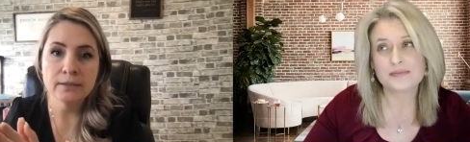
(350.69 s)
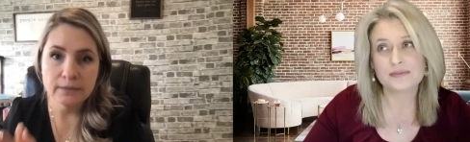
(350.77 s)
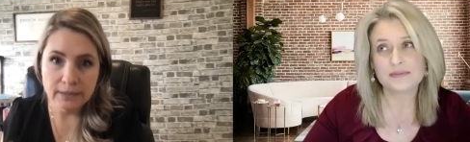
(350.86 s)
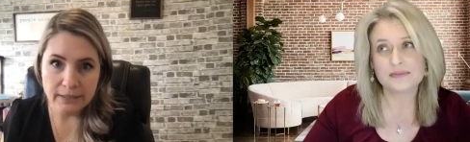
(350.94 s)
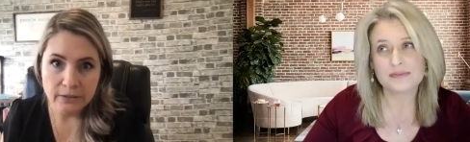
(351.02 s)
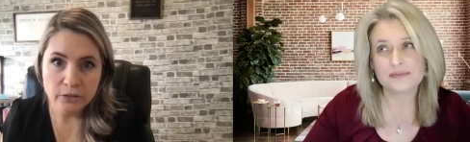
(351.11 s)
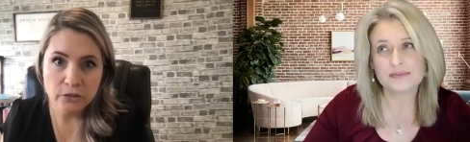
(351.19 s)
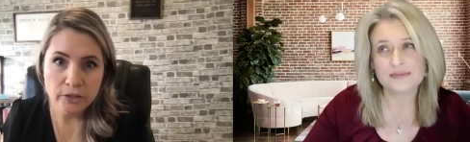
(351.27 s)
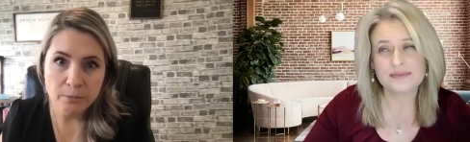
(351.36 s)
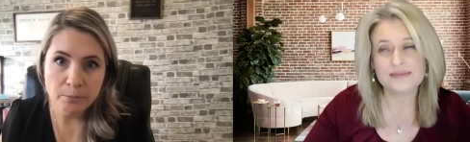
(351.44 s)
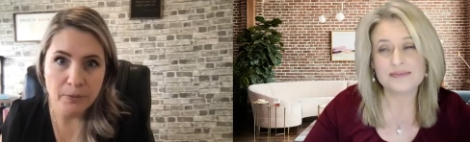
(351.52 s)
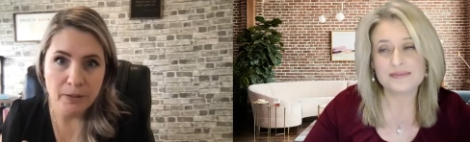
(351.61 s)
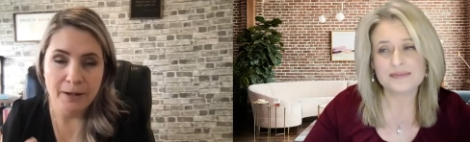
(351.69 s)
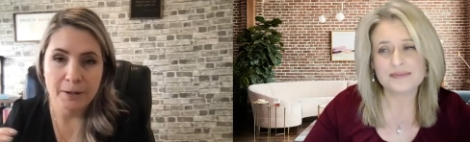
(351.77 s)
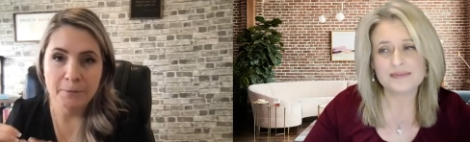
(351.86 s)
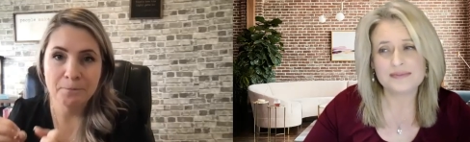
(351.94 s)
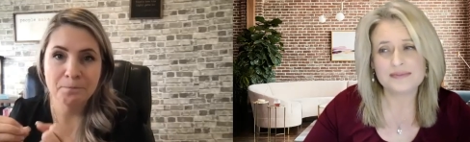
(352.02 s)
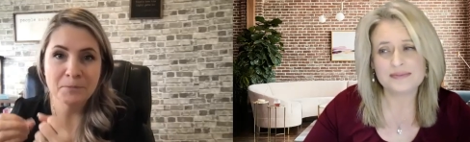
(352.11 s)
Speaker 1: leadership
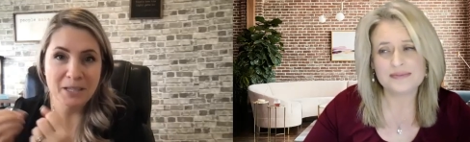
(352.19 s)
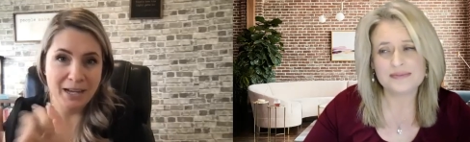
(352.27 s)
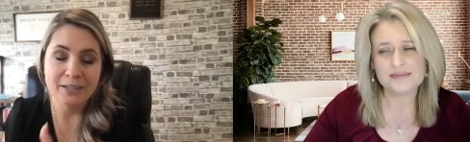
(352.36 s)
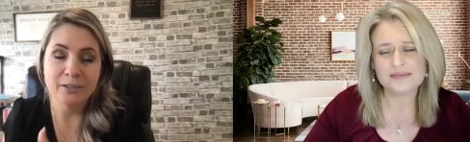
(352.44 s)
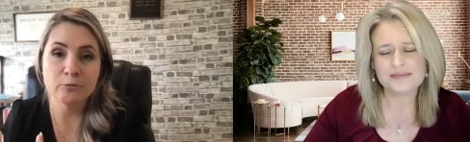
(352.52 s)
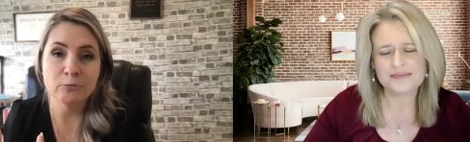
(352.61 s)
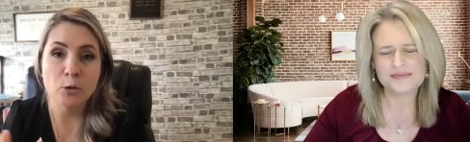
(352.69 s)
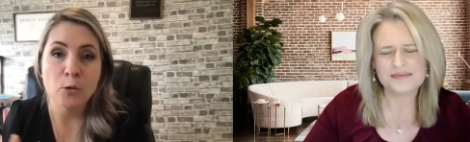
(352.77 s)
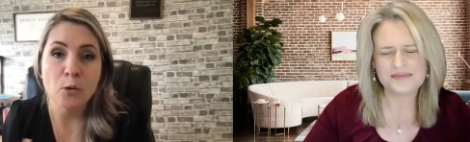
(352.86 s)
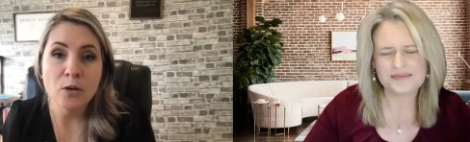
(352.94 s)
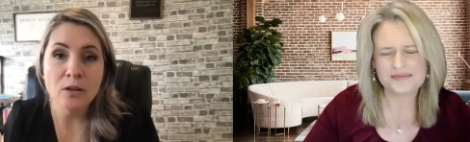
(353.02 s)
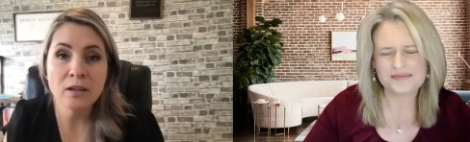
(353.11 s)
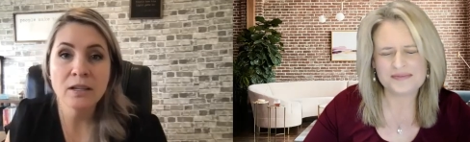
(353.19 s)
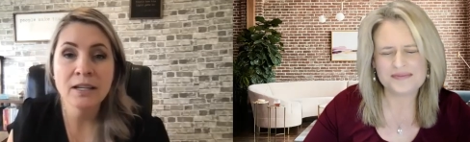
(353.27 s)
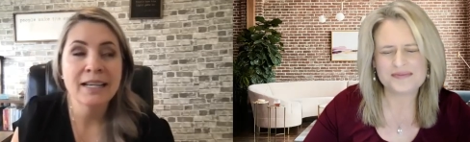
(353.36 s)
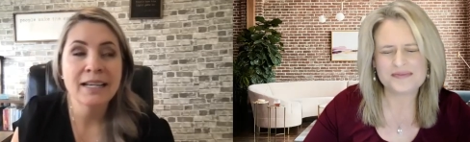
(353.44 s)
um, kind of role.